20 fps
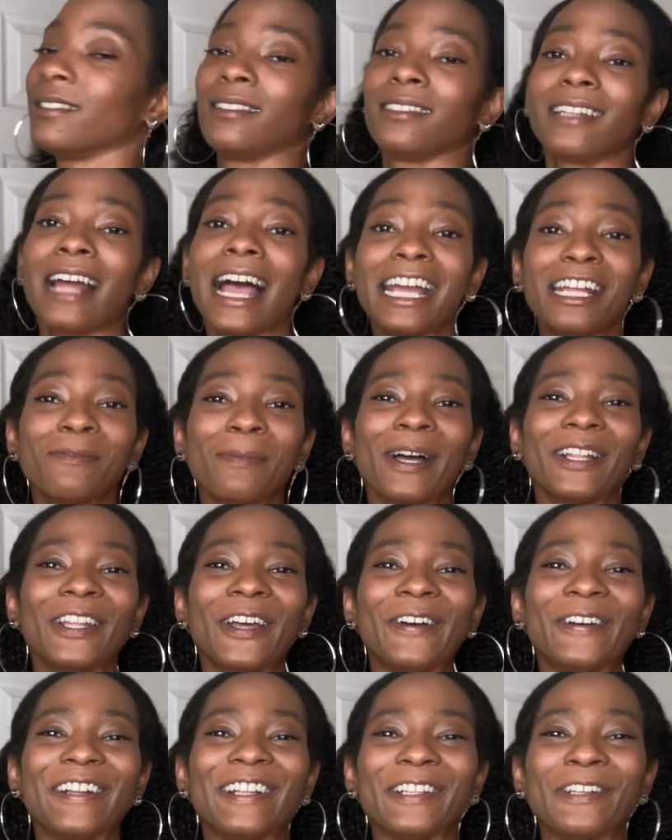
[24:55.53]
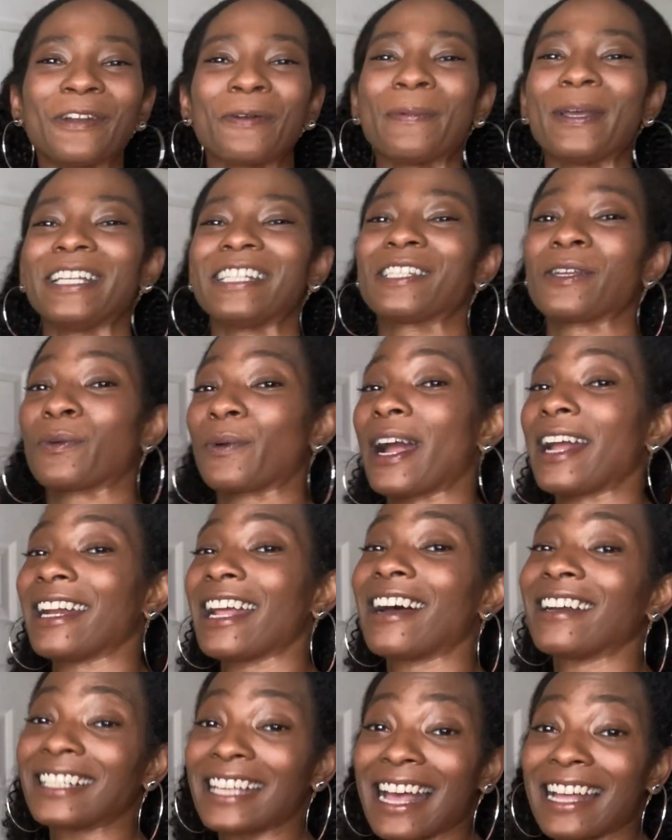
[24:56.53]
lightened my load a little bit. So right
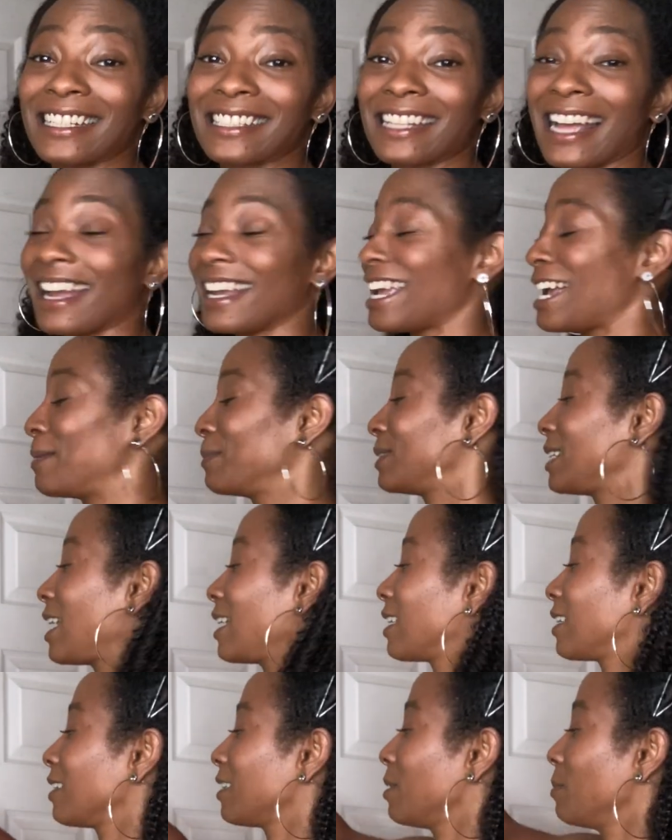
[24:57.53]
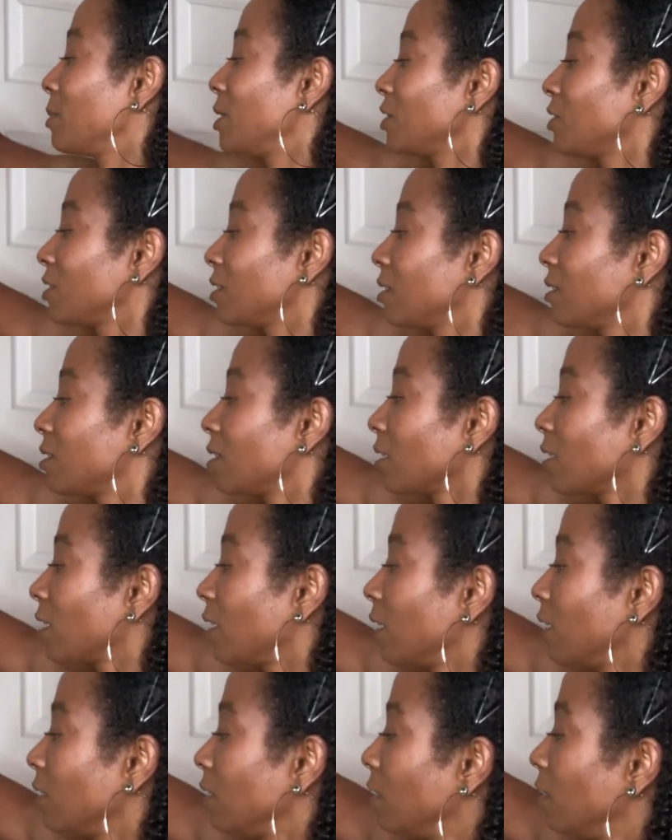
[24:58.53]
now, yes, I am taking commissions
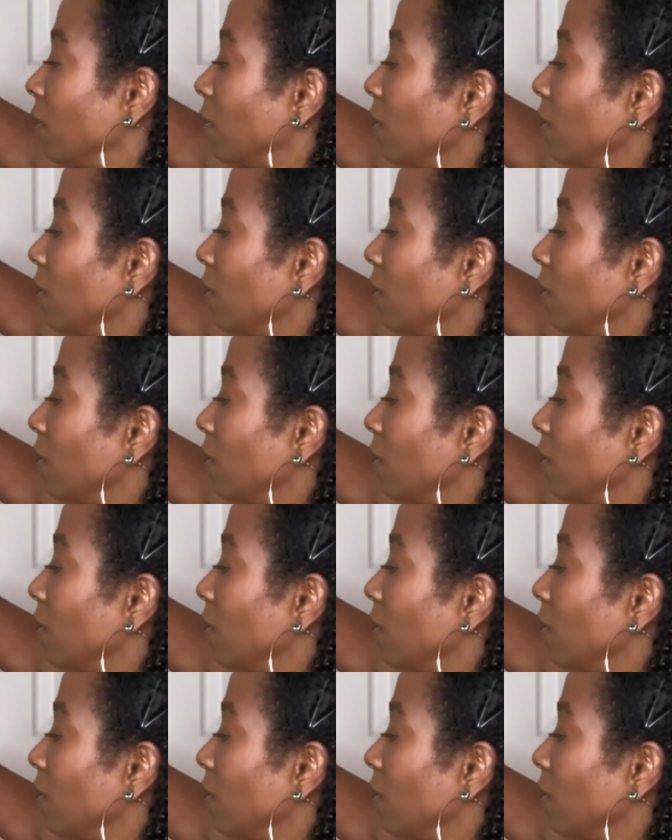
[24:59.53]
again.